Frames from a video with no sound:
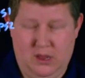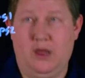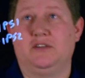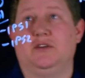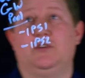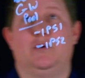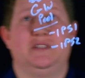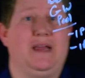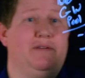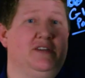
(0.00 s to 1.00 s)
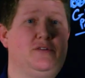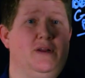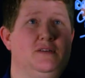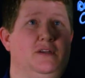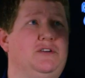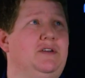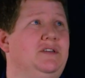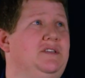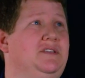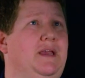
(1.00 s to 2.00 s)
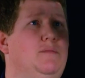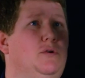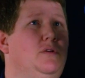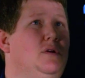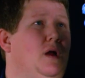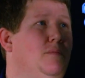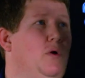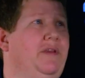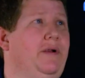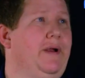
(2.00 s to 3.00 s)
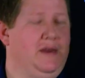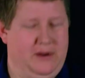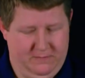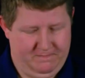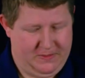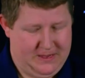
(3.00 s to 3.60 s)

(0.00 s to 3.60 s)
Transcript: Uh, so source address translation is disabled uh, both here and here.